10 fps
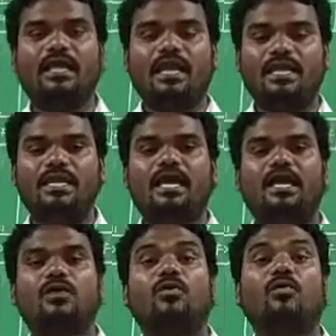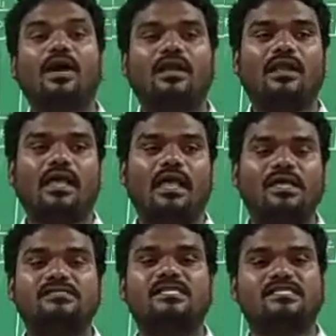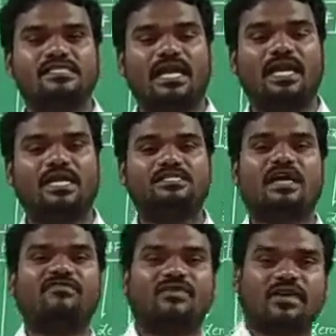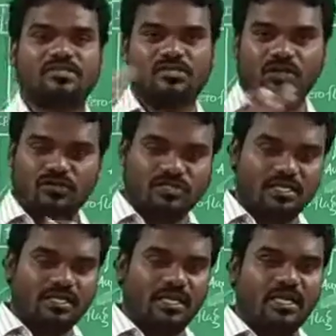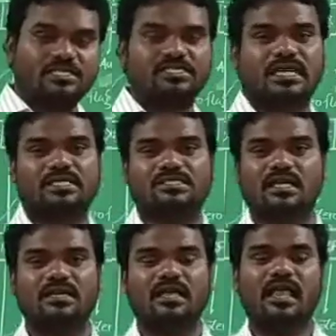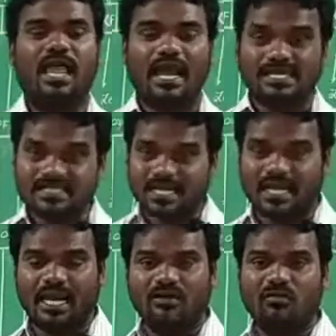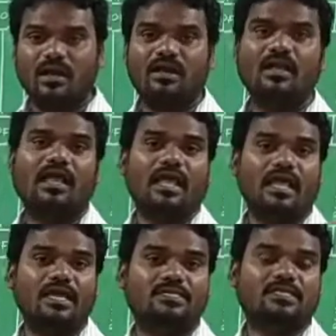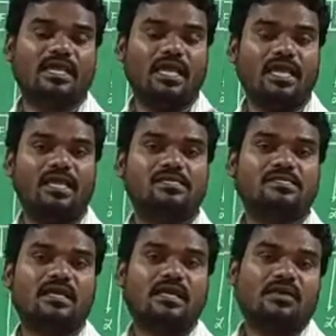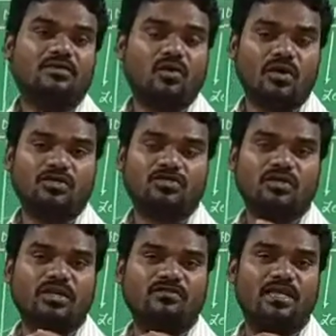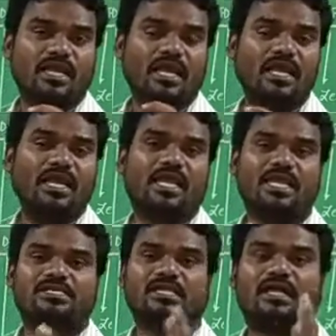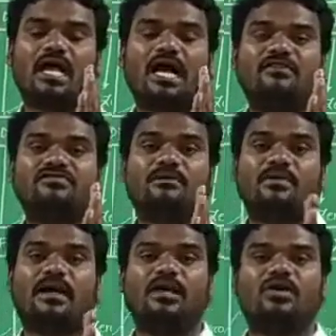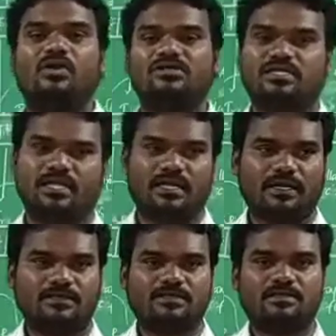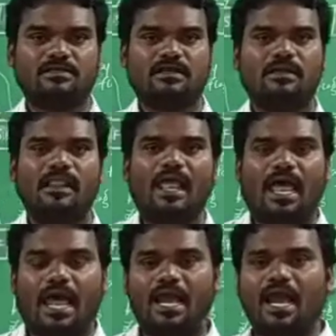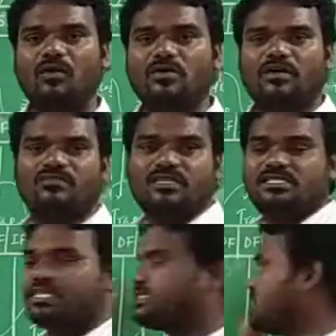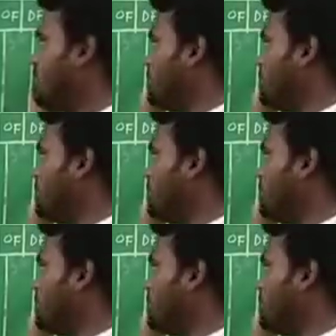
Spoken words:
indicate, one is the status after execution the instruction, and second one, it is going to give the indication of some control signals. And out of the 16